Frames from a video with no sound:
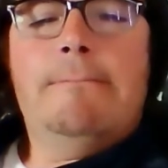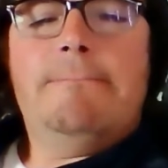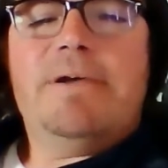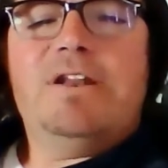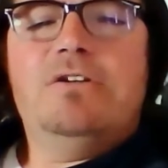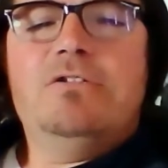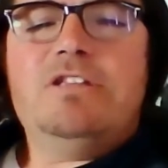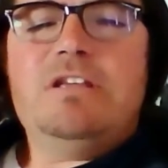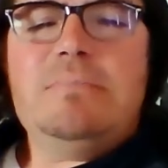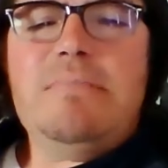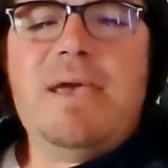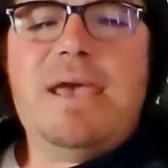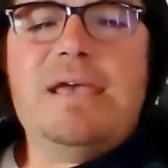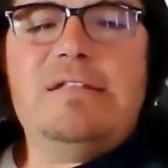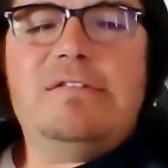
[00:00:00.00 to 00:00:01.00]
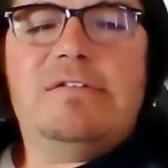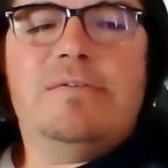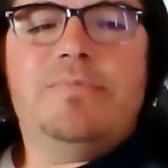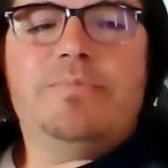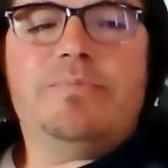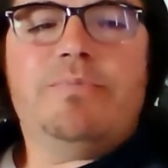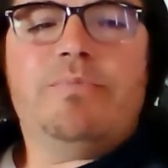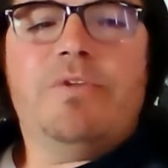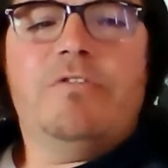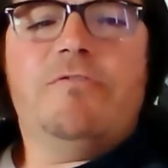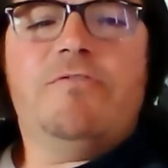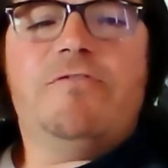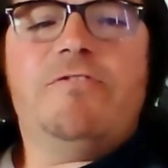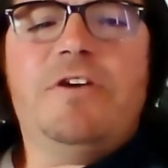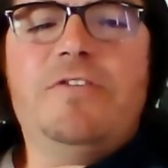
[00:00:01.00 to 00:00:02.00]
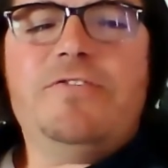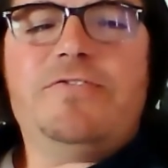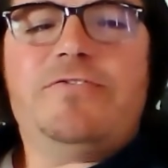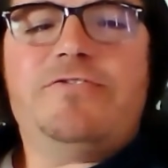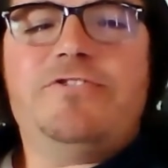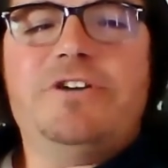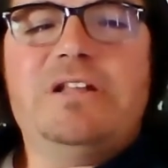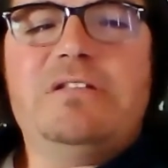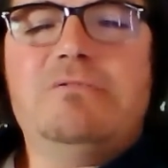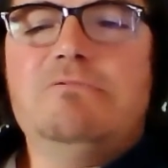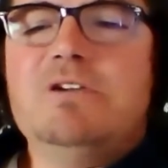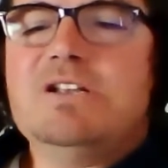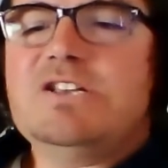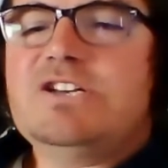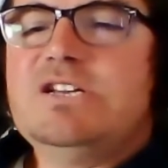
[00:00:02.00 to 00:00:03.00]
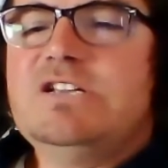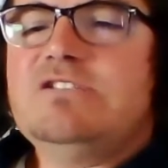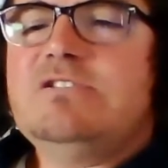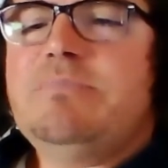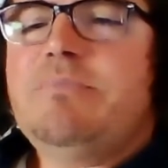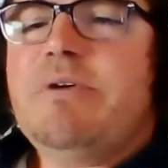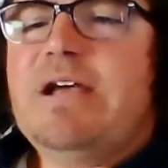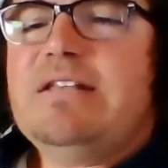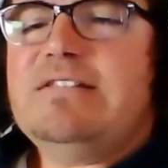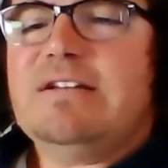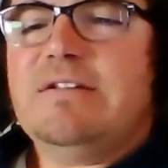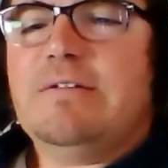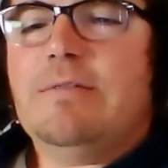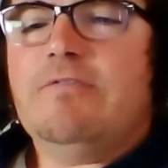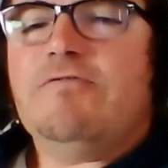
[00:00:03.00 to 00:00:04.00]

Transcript: Penultimate 5th fret, which is depressed.